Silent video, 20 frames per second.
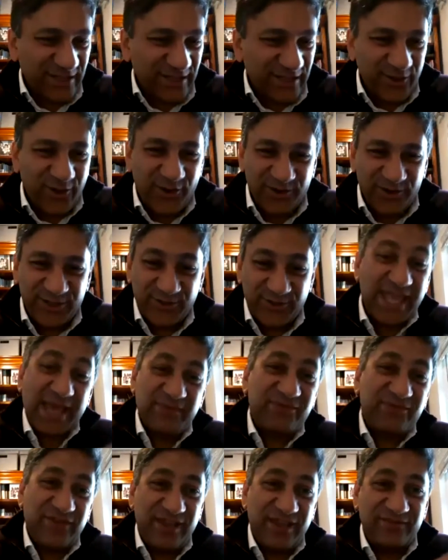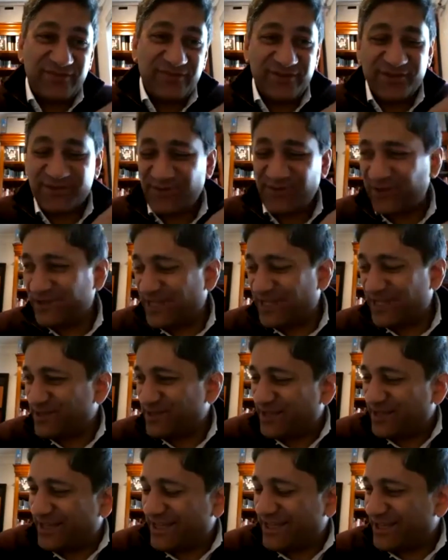doing him a favor as well
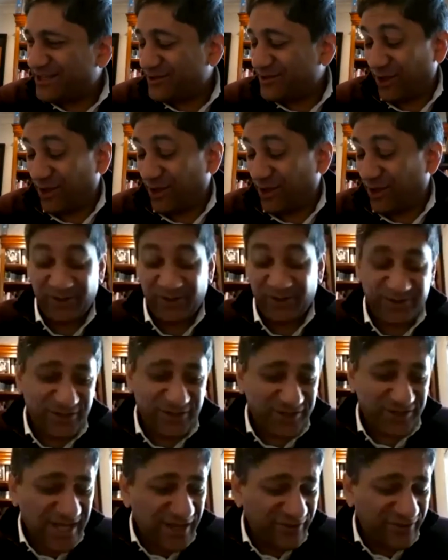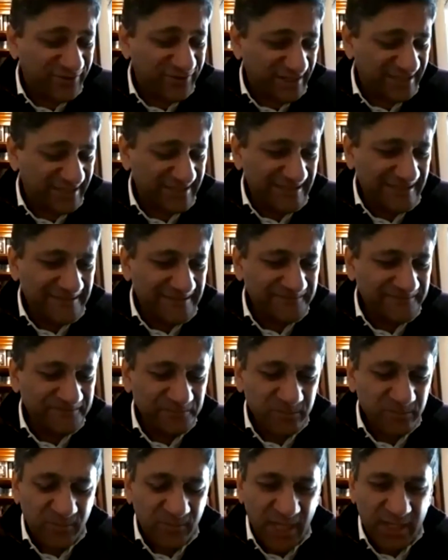as yourself.
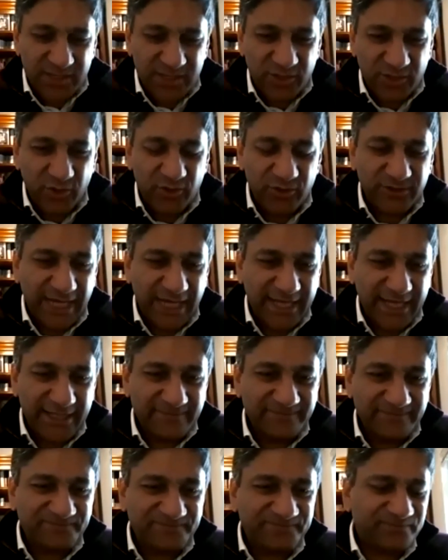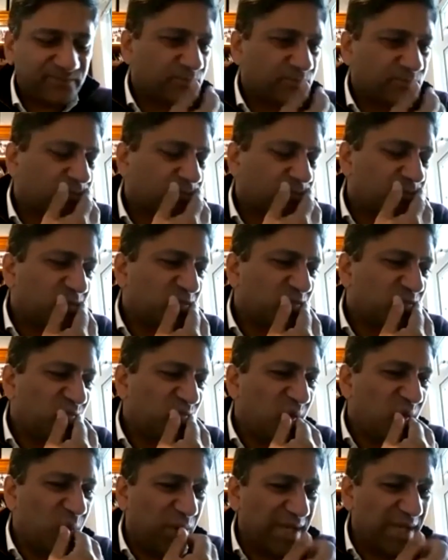So
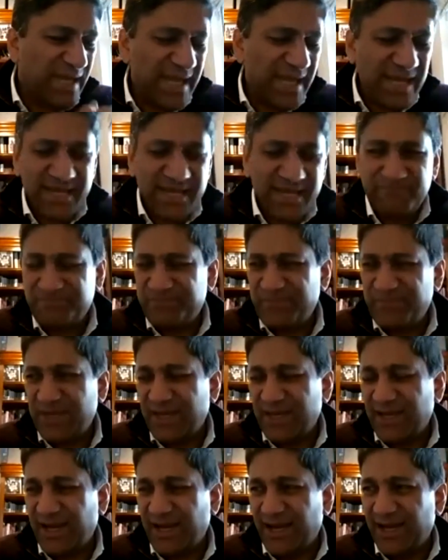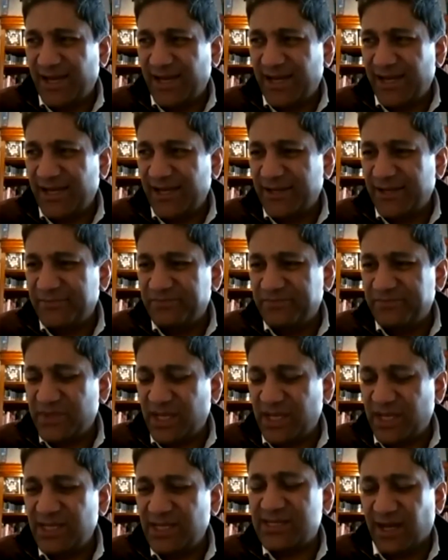when he
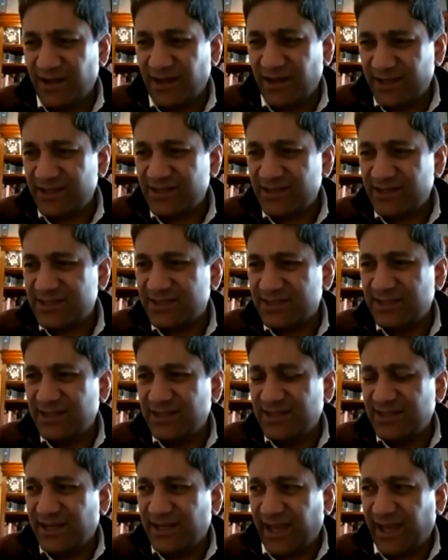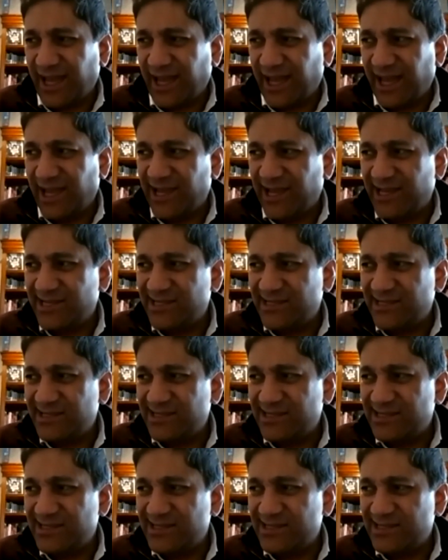died,
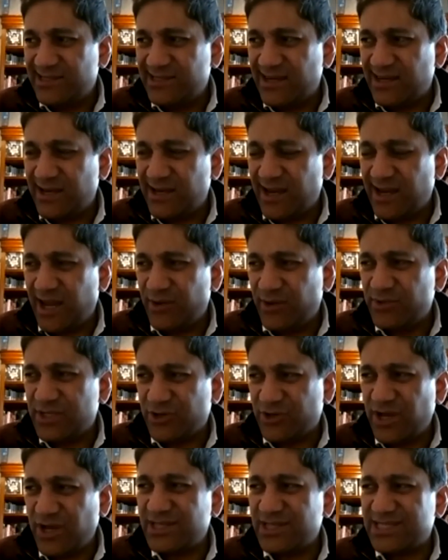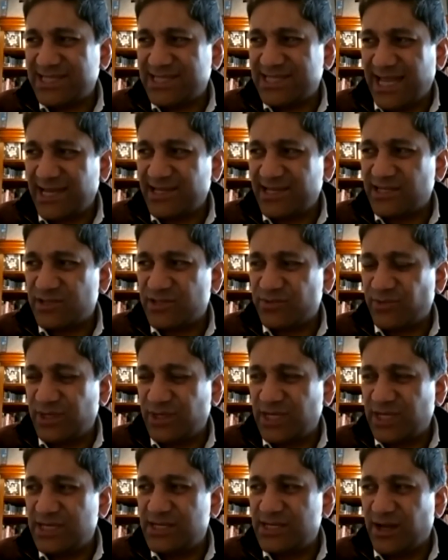and it was a great sadness when he
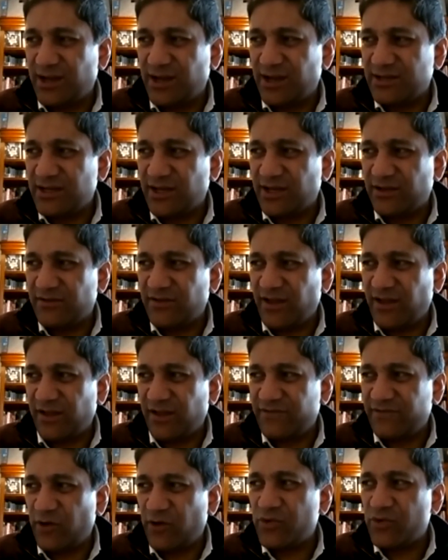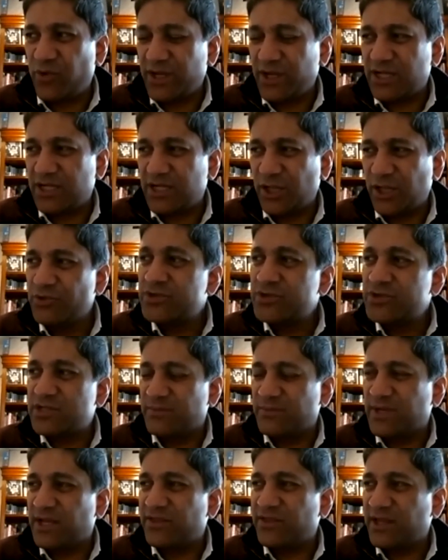died, and I felt quite close to him, and I
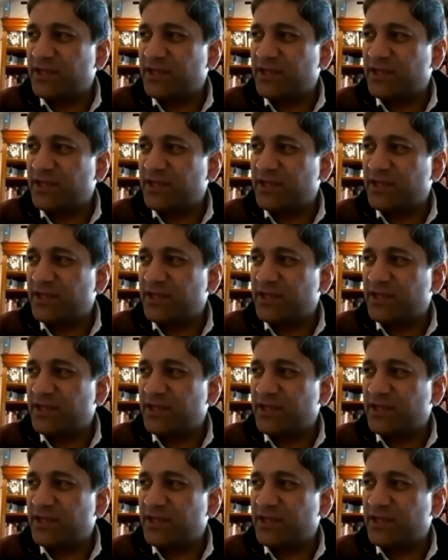think